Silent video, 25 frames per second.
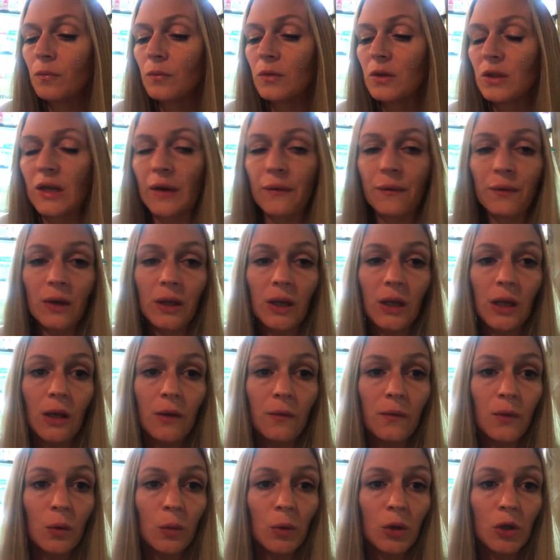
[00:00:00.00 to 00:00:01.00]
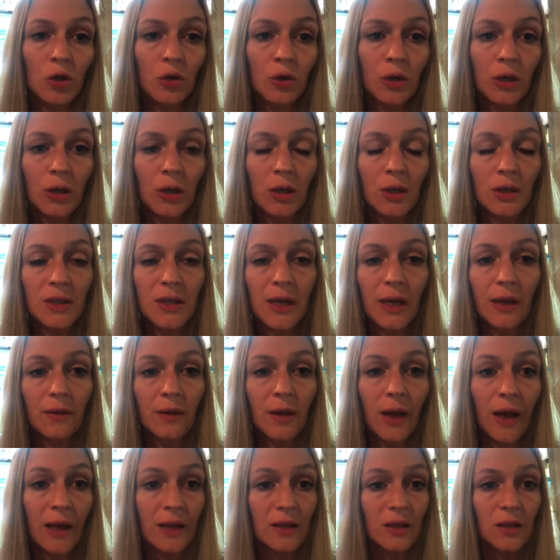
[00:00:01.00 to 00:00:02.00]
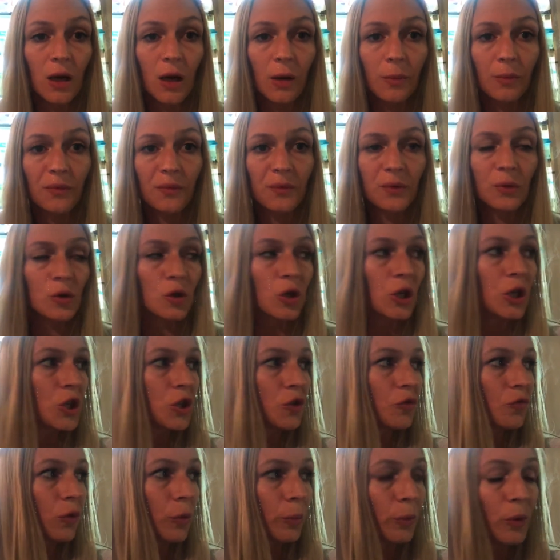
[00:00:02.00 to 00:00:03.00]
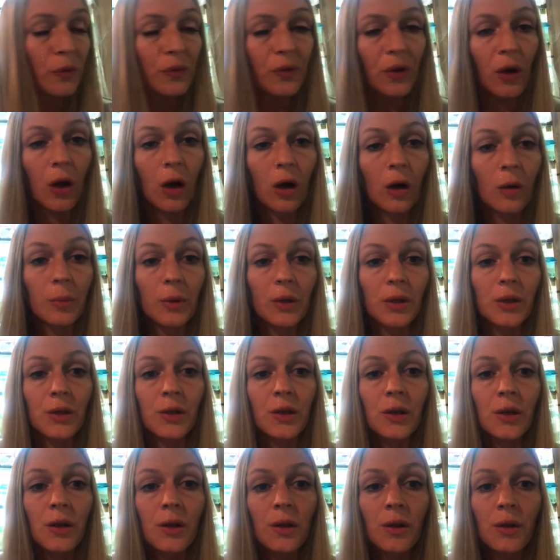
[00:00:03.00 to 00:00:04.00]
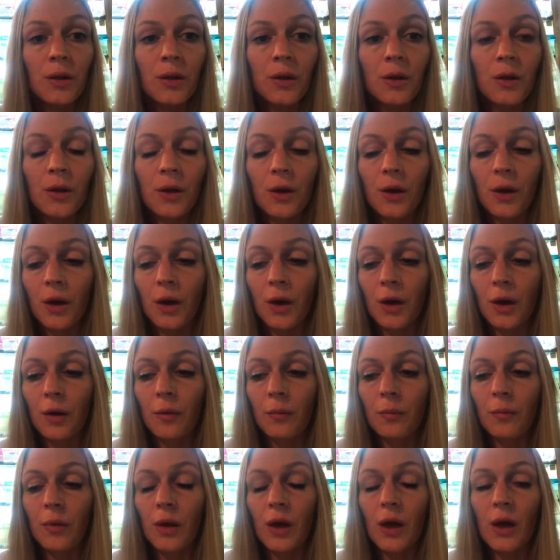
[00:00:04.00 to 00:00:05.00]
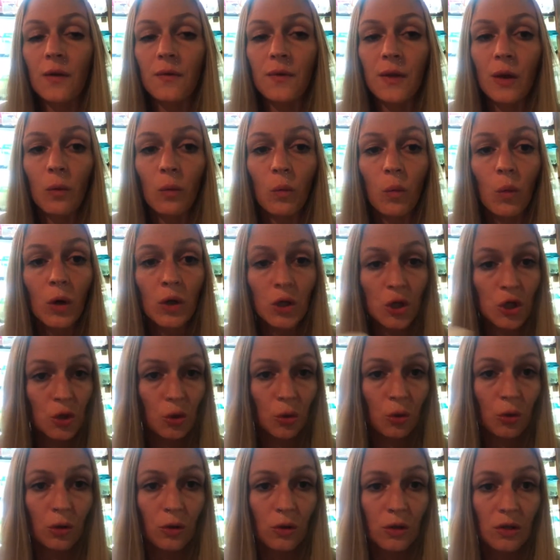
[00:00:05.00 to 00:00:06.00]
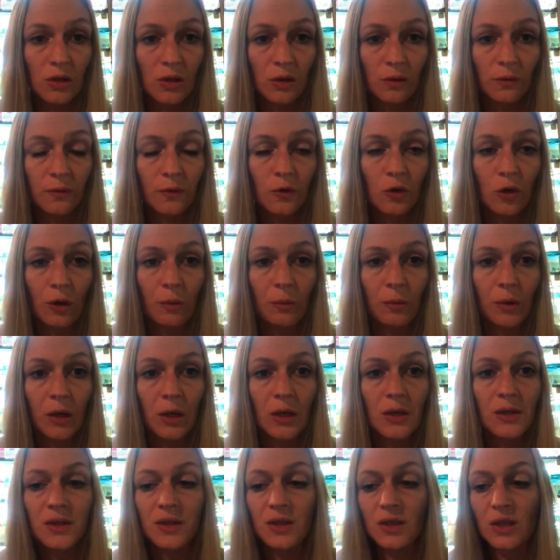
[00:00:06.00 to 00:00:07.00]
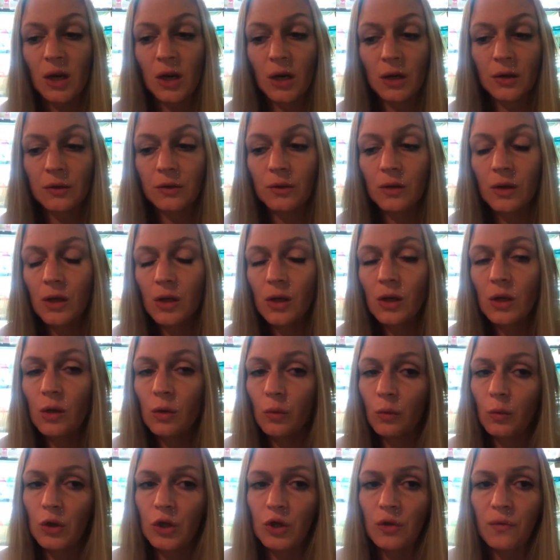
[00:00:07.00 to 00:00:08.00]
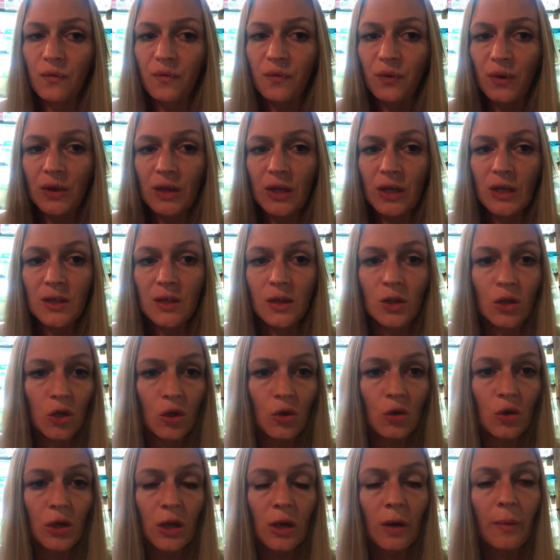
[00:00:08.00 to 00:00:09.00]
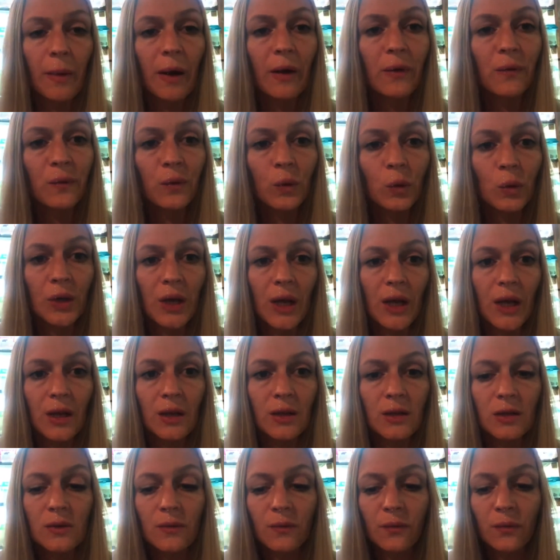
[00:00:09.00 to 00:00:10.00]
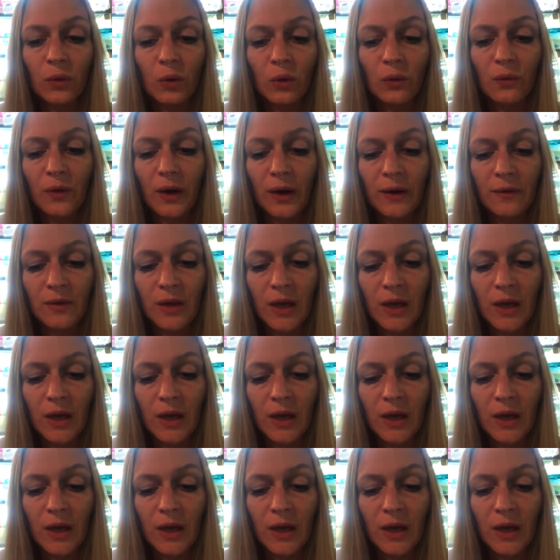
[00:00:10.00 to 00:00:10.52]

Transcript: Definitely, if you are treating a tank that has carbon filtration, remove the carbon. And then once your course of treatment is done, which for this is usually about 4 days, 4 or 5